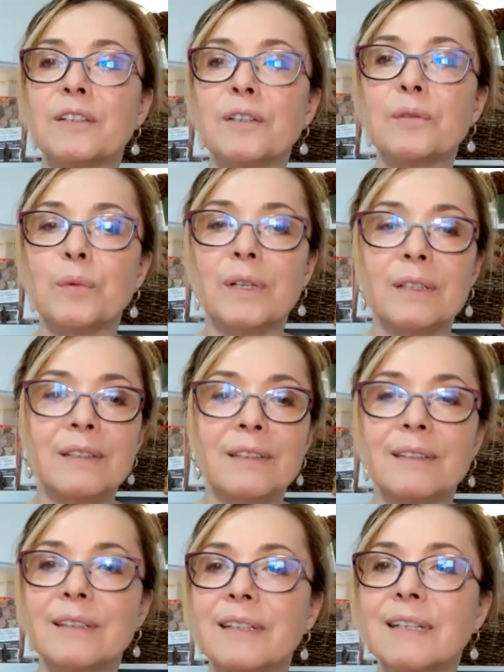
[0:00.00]
good one.
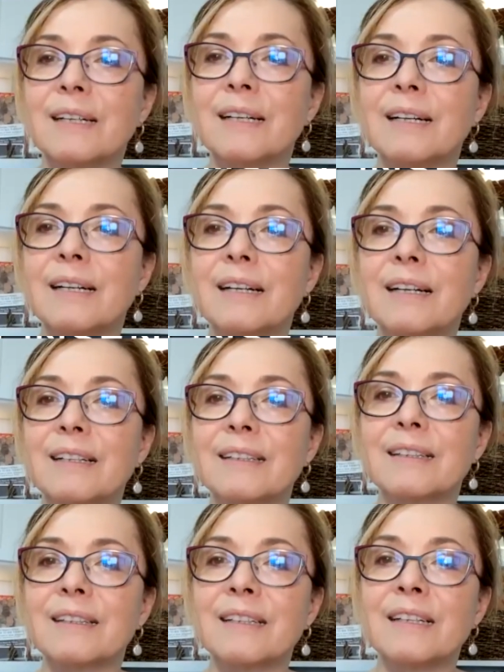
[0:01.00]
Uh,
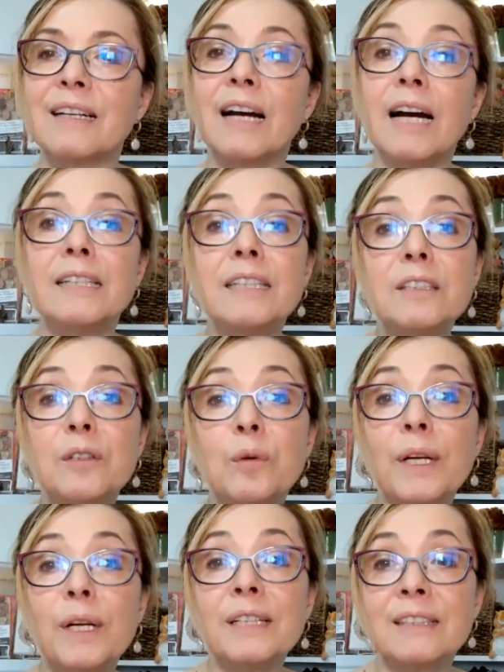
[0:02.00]
I didn't
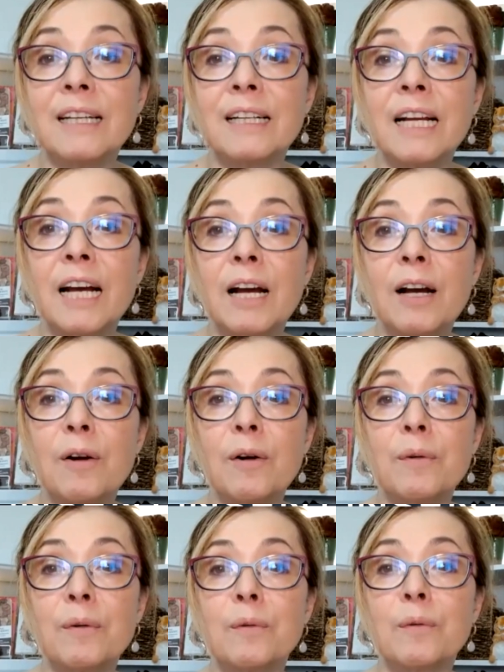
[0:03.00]
quite get
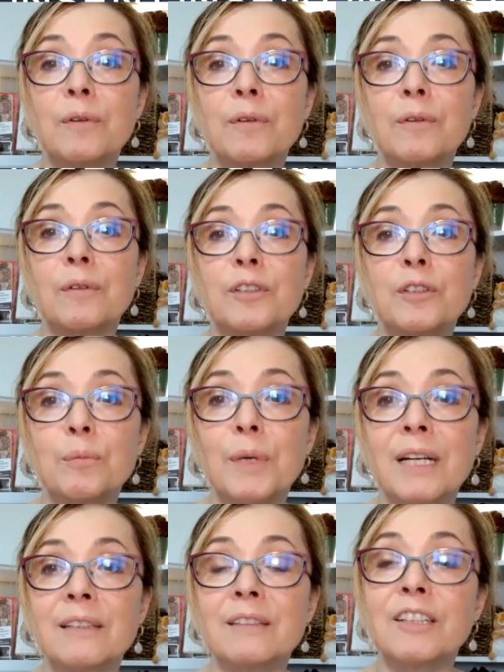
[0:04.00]
how you
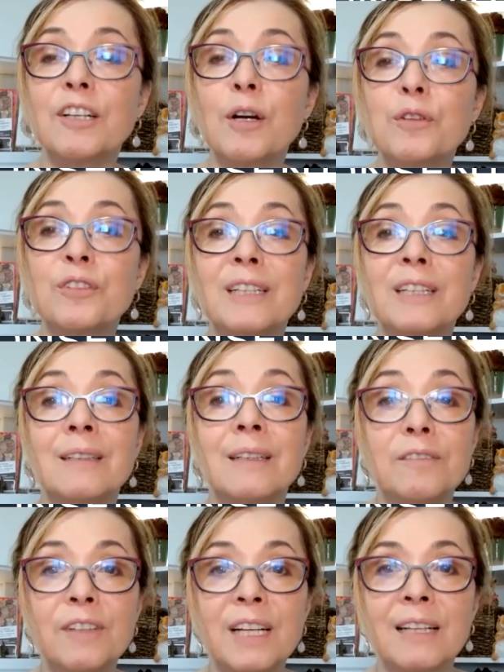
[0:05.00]
might negotiate in
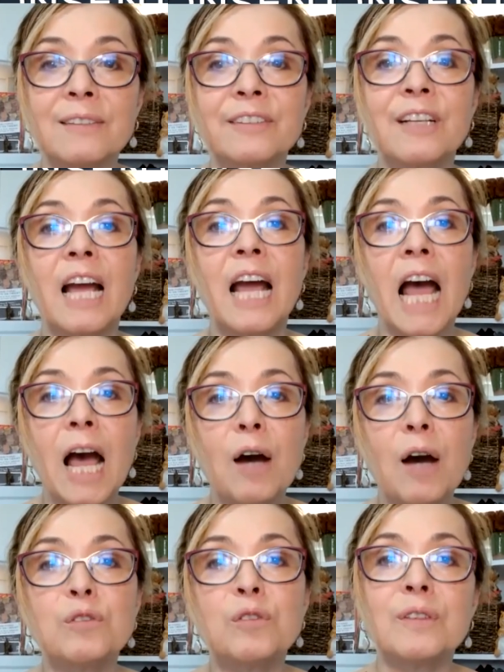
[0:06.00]
advance
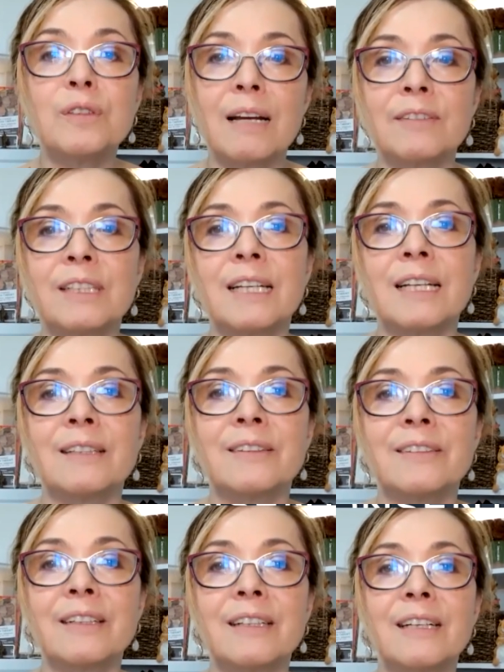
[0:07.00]
how to
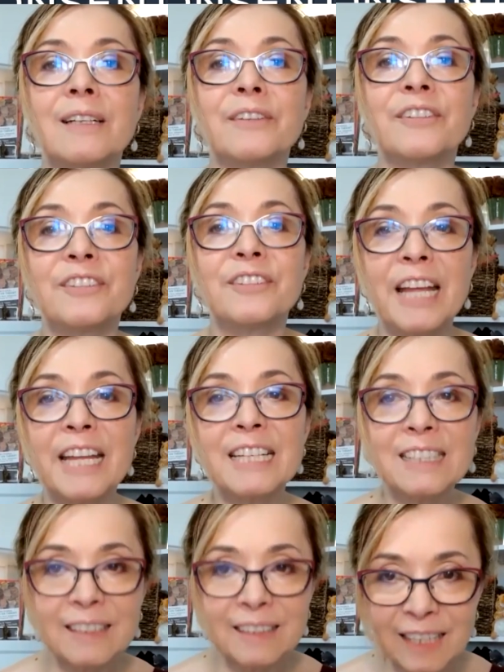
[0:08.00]
navigate staying
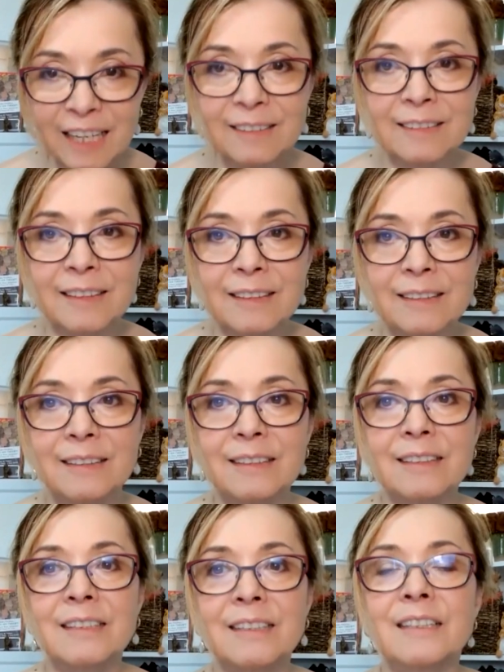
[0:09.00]
connected
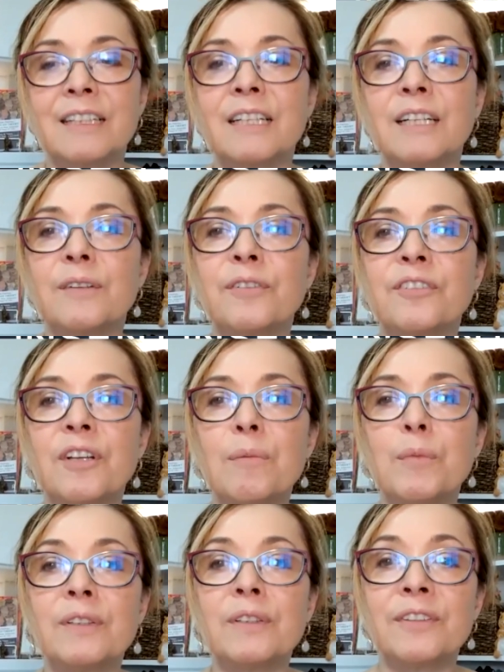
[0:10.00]
if
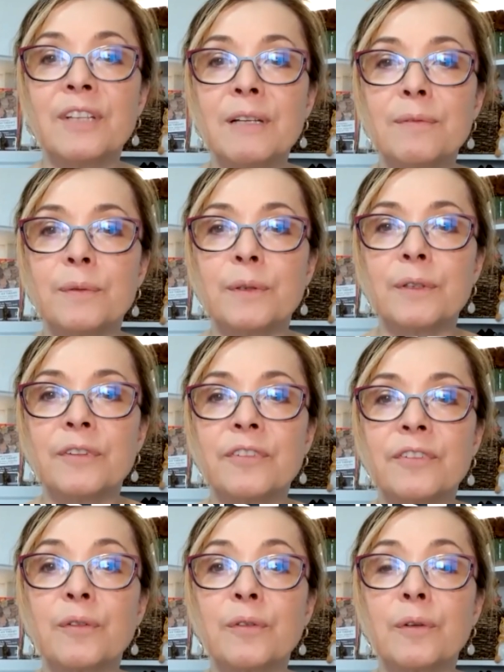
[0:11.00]
someone's safe words
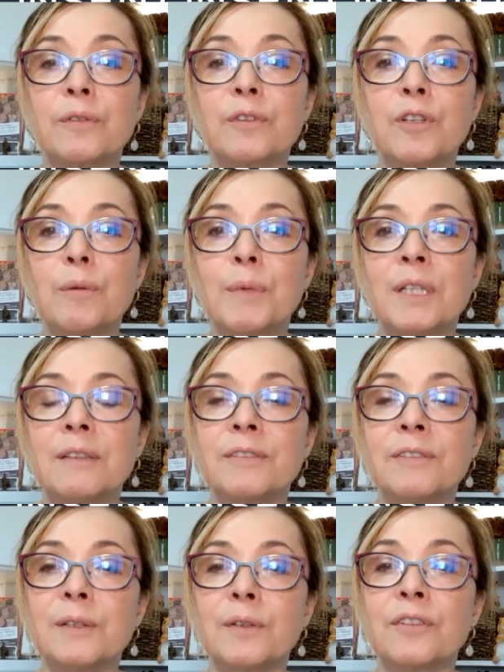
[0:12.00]
so nobody
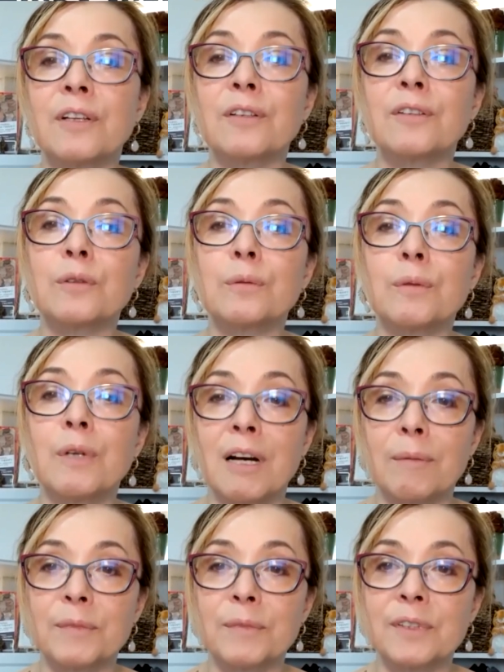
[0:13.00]
feels dropped.